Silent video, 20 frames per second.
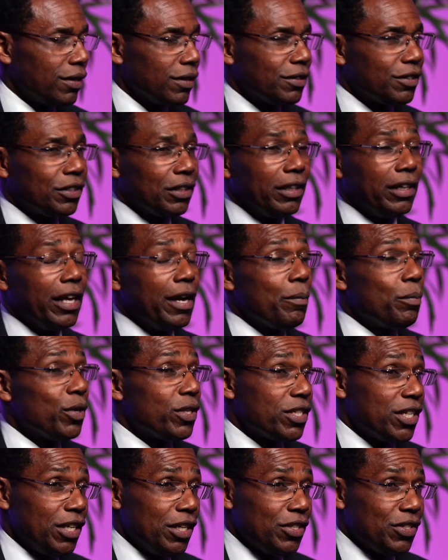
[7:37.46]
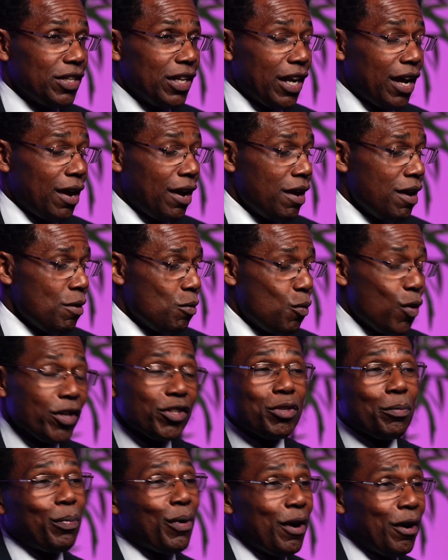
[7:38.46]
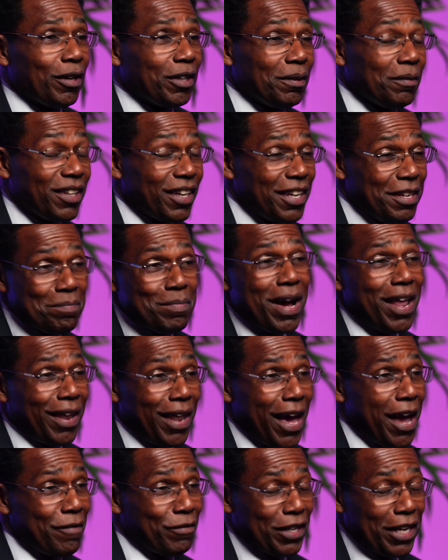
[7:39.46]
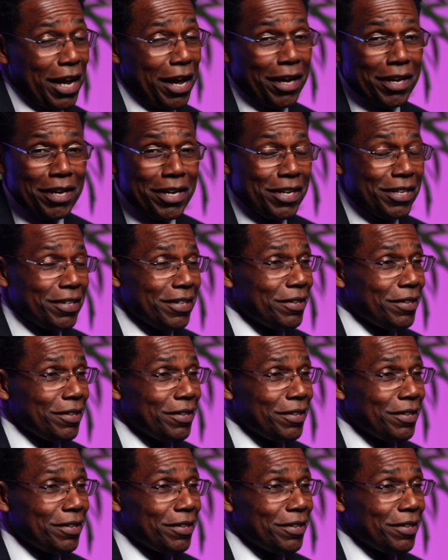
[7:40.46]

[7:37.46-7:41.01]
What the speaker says: celebrities that I once upon in my life that I